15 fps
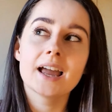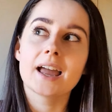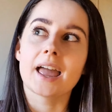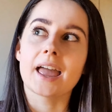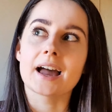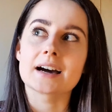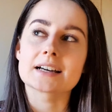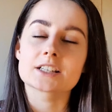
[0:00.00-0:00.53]

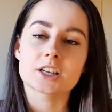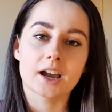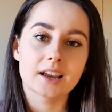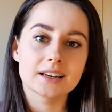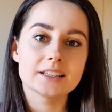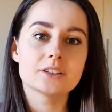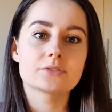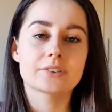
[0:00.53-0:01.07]
and I
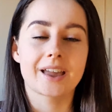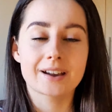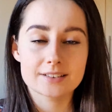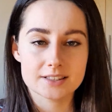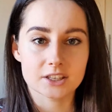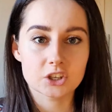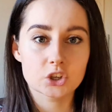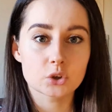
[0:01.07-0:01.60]
leave
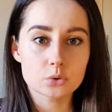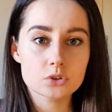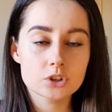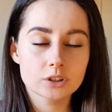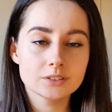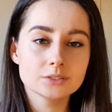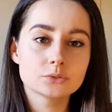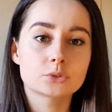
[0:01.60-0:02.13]

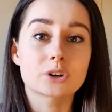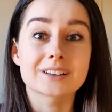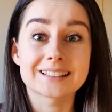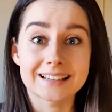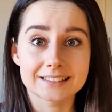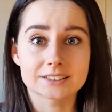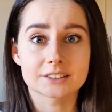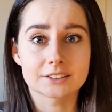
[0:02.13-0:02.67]
execution for
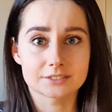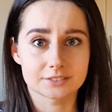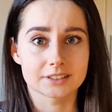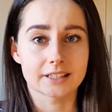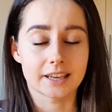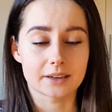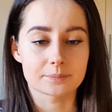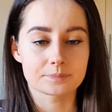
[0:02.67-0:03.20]
later in the
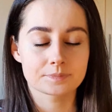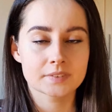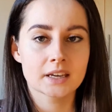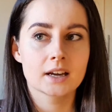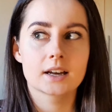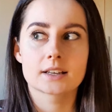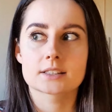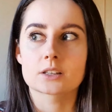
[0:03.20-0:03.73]
day.
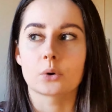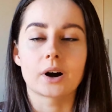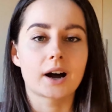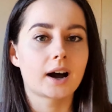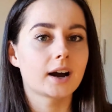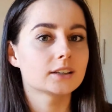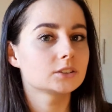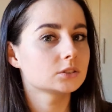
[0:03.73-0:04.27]
So
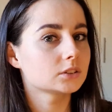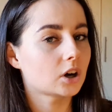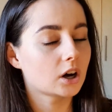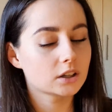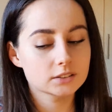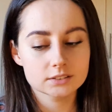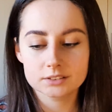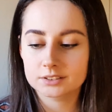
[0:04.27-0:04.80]
I do
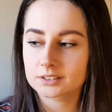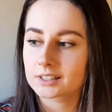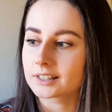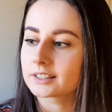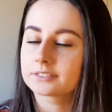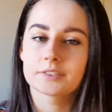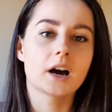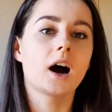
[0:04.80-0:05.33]
not
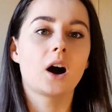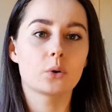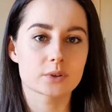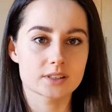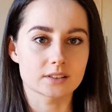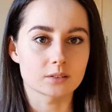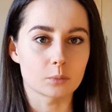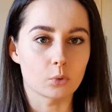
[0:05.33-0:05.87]
clean the
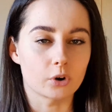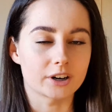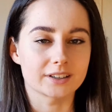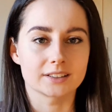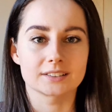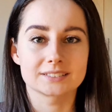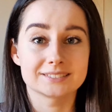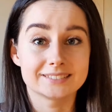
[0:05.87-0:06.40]
house in the
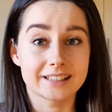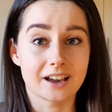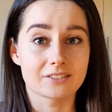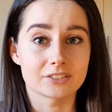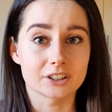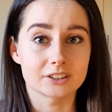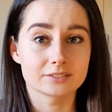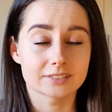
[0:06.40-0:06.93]
morning,
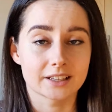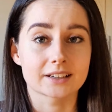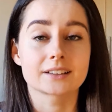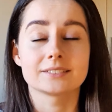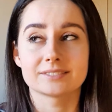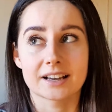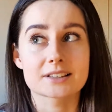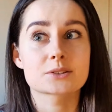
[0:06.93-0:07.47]
never. Like
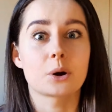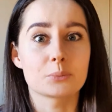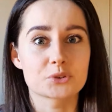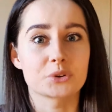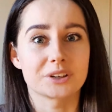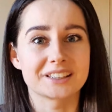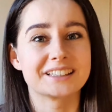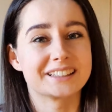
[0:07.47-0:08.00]
I stopped
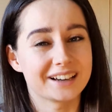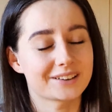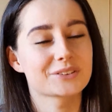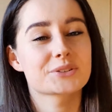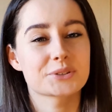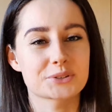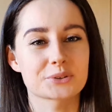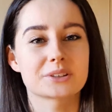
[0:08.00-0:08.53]
doing it, I
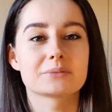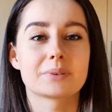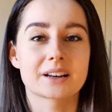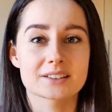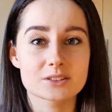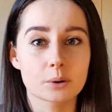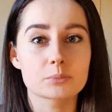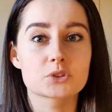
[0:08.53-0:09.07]
used to do it, but
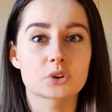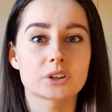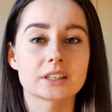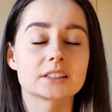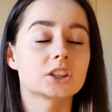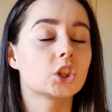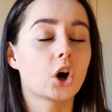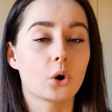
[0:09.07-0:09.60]
I stopped doing
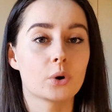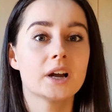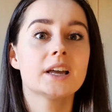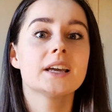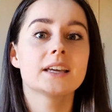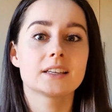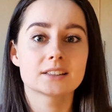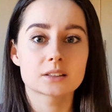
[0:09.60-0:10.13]
it. No,
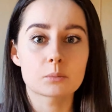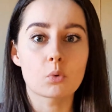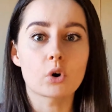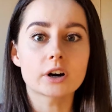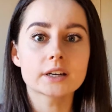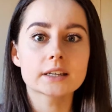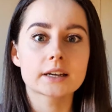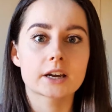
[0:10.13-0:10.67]
in the
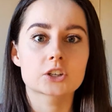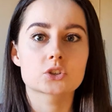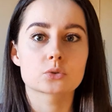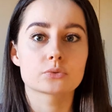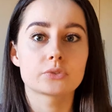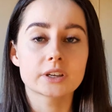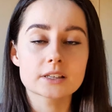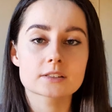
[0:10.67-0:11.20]
morning I
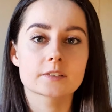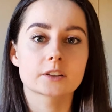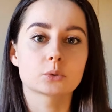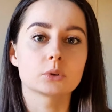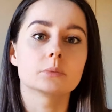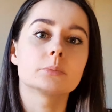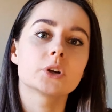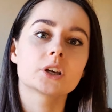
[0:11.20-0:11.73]
do things
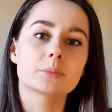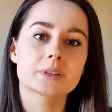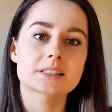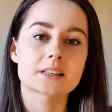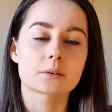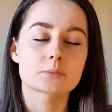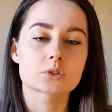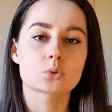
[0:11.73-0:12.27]
that will bring me
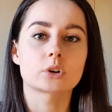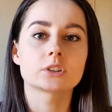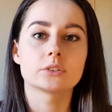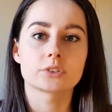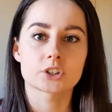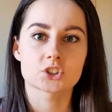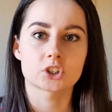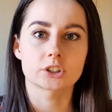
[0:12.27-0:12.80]
some sort
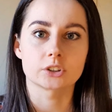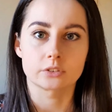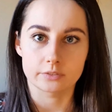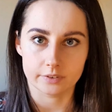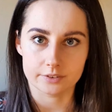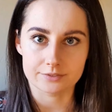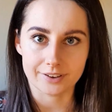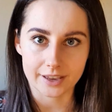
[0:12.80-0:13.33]
of return on
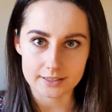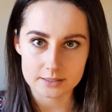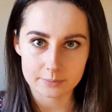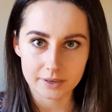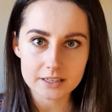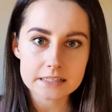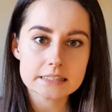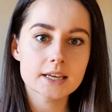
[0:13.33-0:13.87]
the
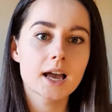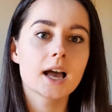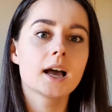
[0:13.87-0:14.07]
investment,